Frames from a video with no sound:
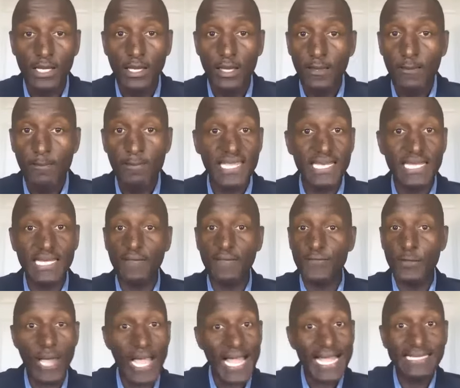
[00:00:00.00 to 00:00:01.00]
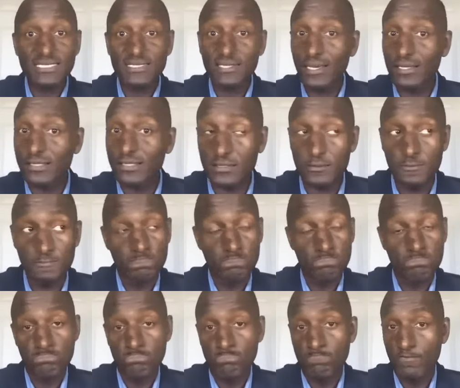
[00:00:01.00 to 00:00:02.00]
Meaning, if you asked us
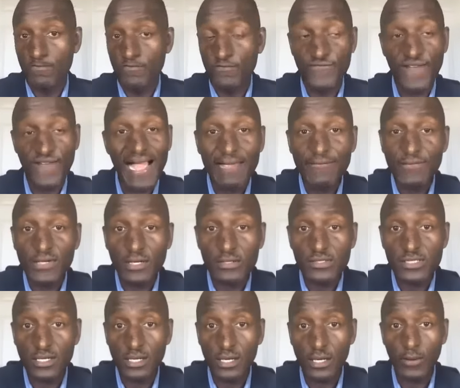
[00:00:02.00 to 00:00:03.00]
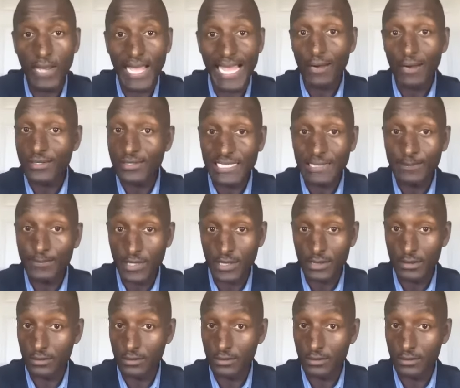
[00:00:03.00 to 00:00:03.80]
5 years ago, how deep could